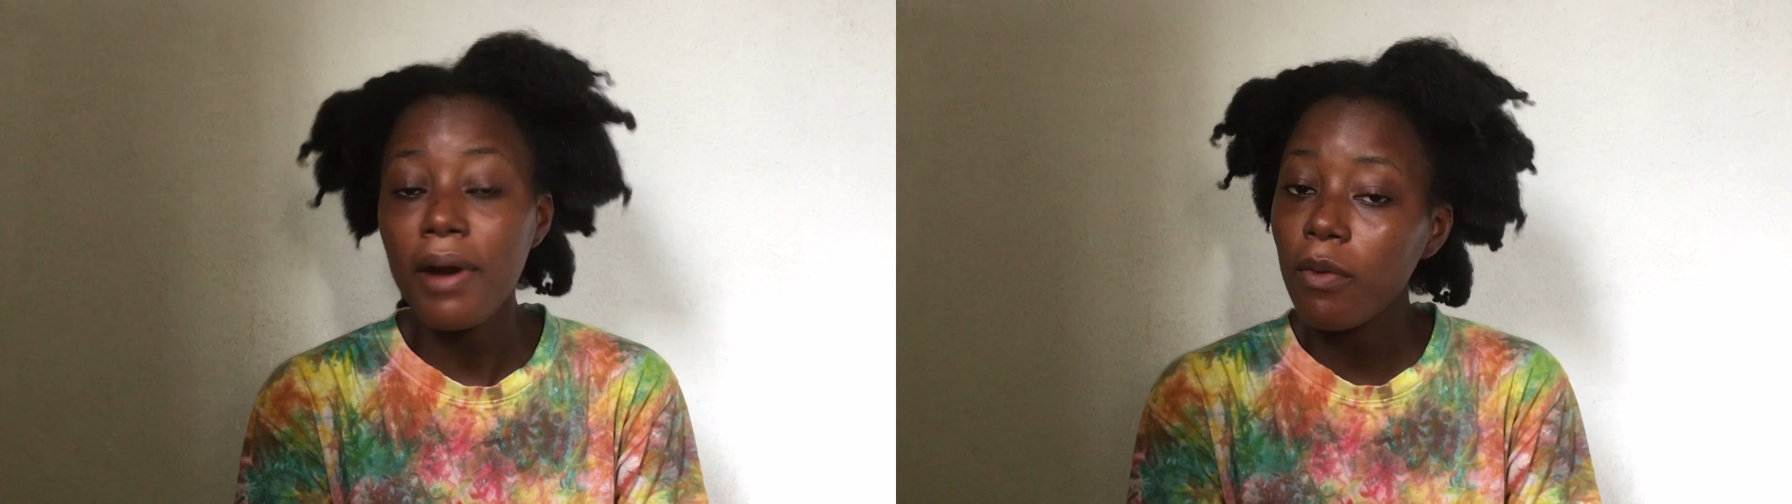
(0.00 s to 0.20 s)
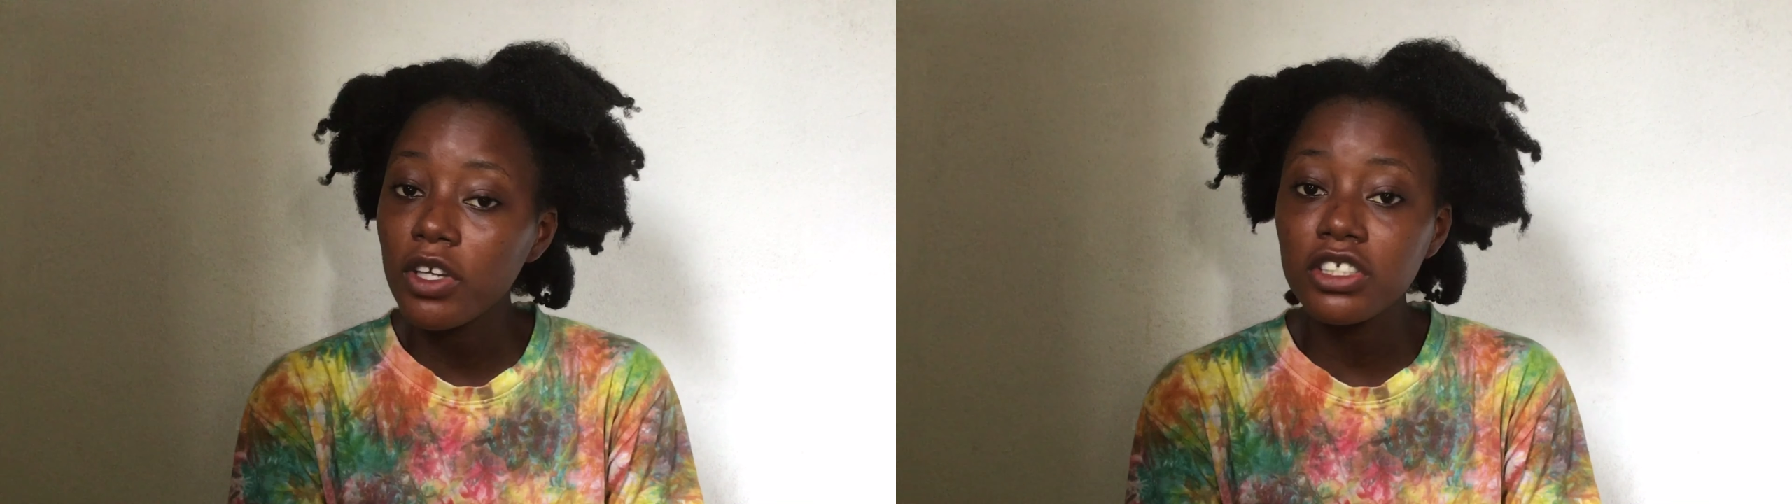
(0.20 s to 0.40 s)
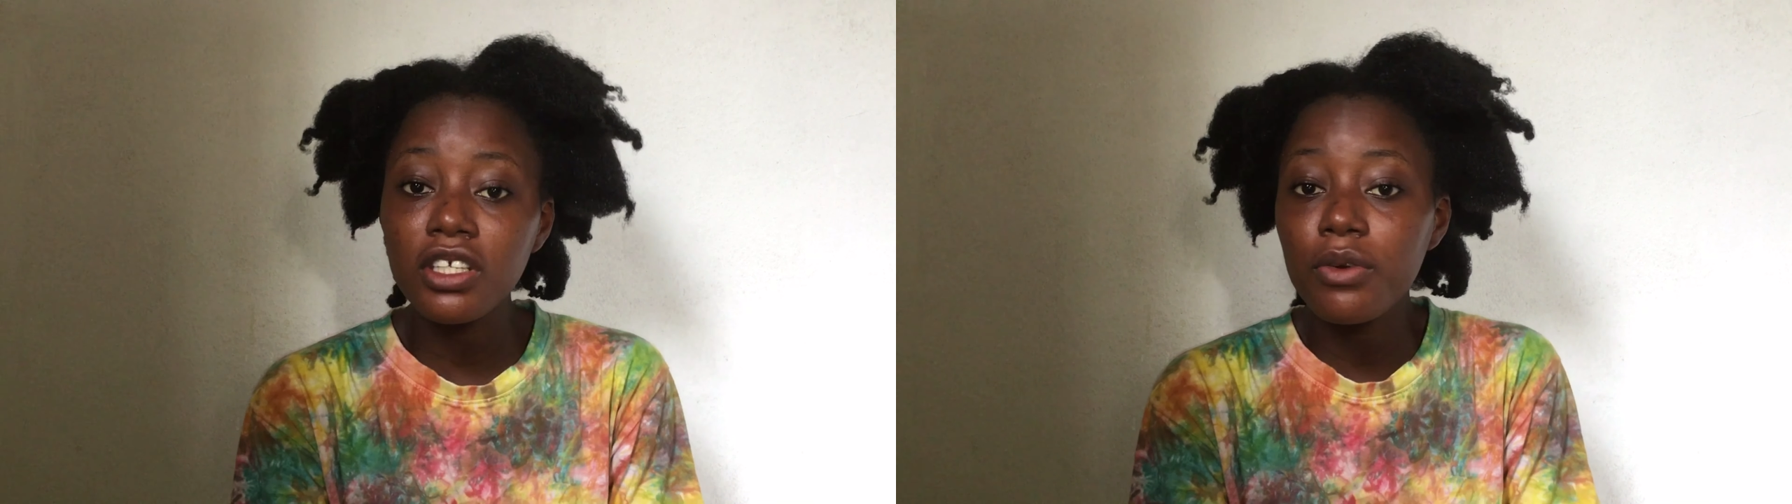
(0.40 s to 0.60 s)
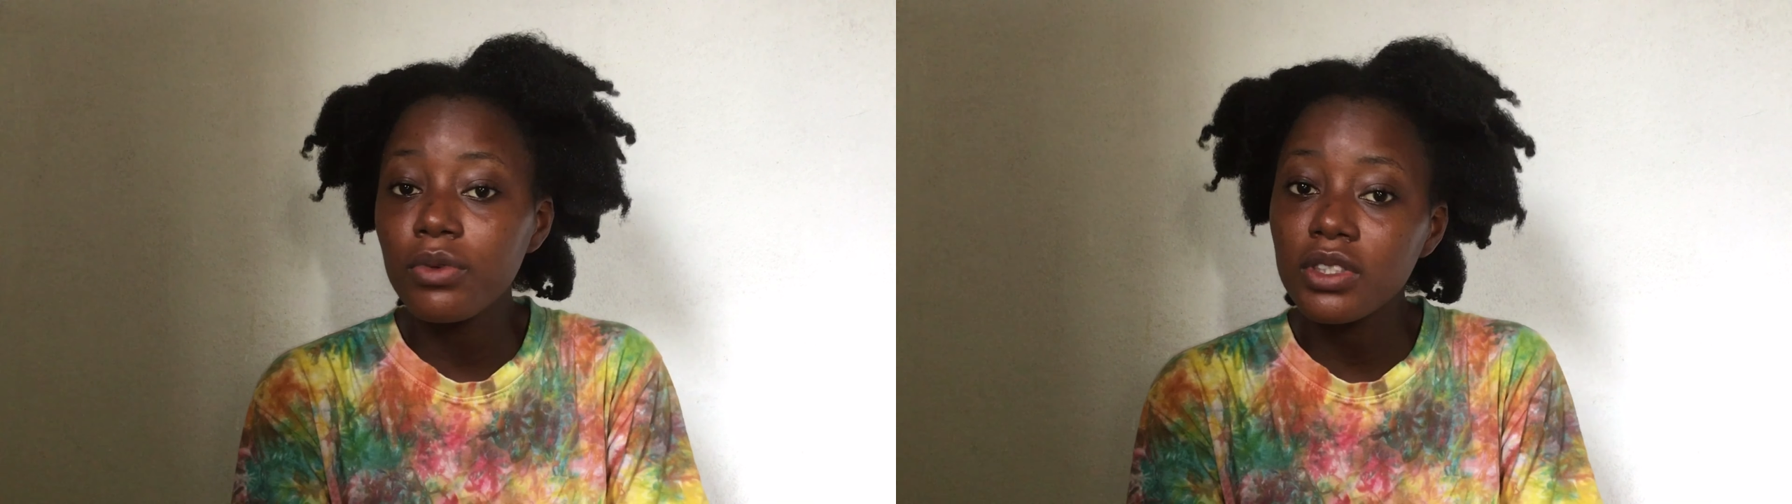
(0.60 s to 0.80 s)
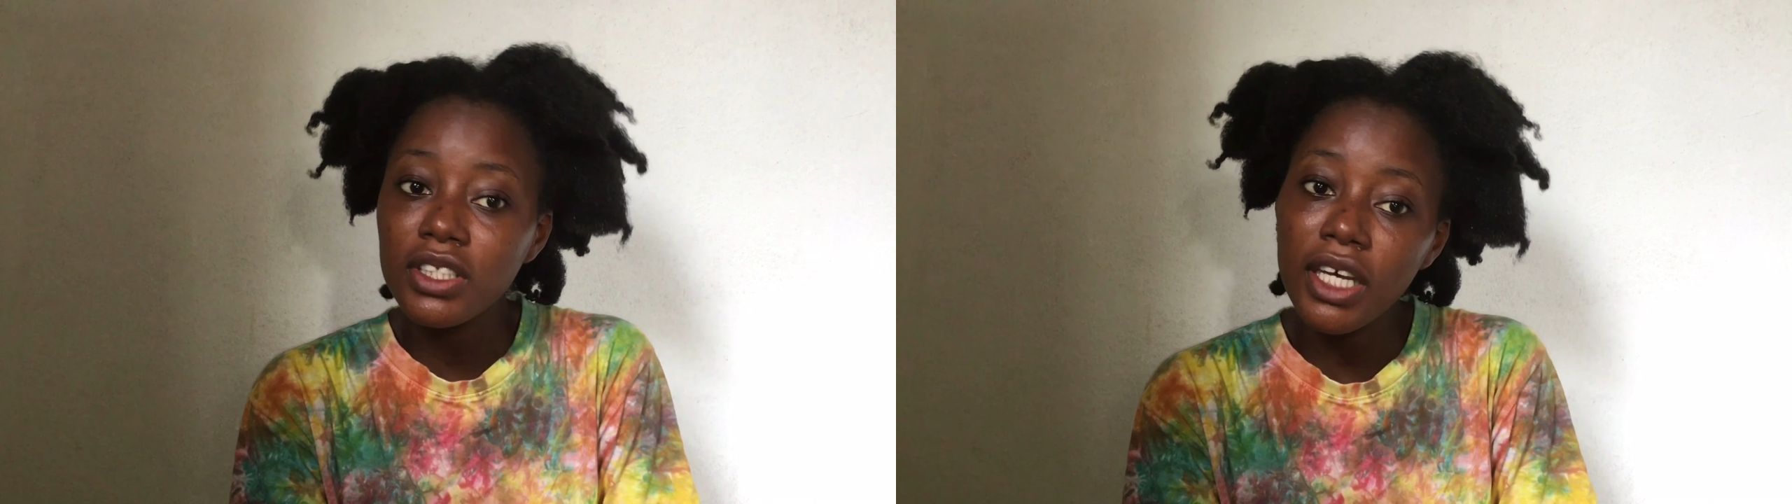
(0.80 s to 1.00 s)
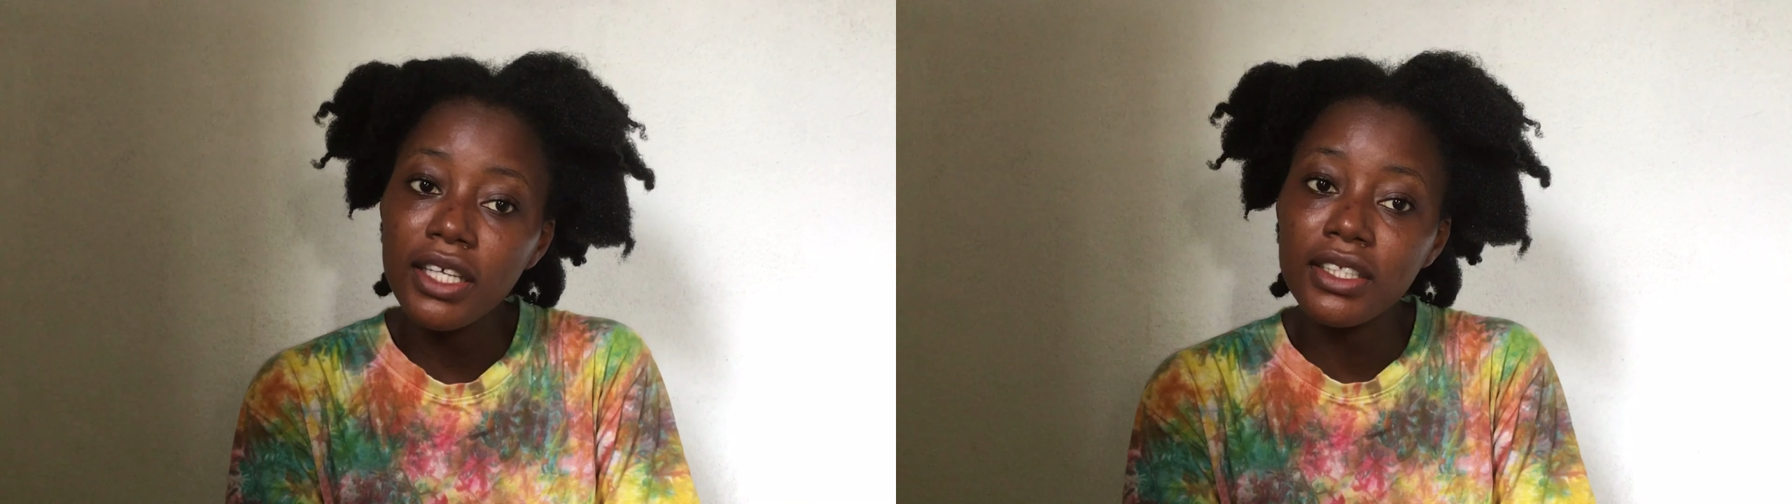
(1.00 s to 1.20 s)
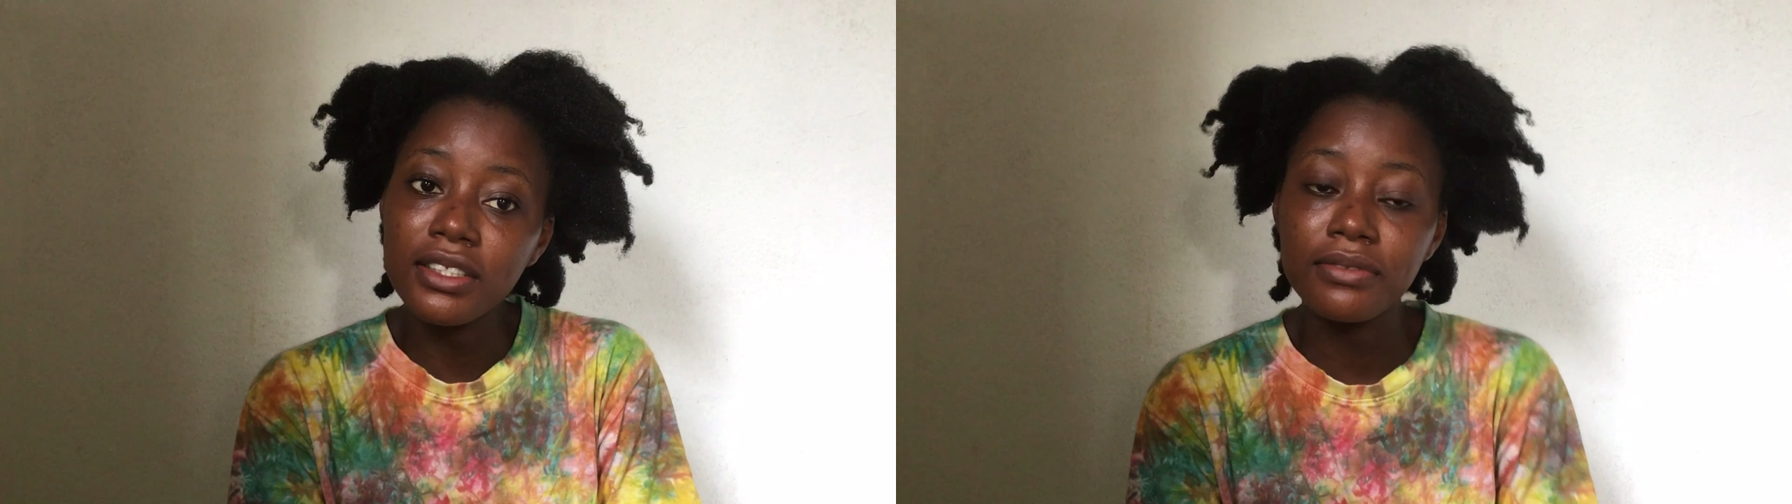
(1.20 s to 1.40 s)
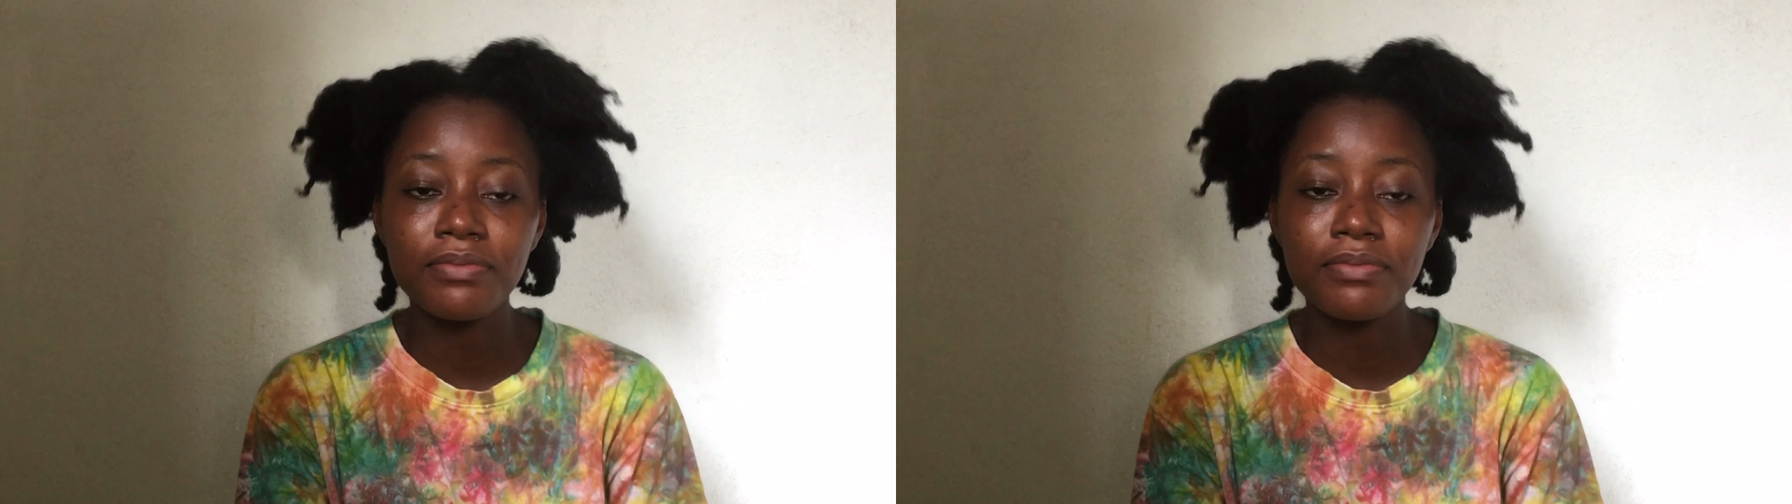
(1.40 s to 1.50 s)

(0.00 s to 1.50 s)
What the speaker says: wash day routine.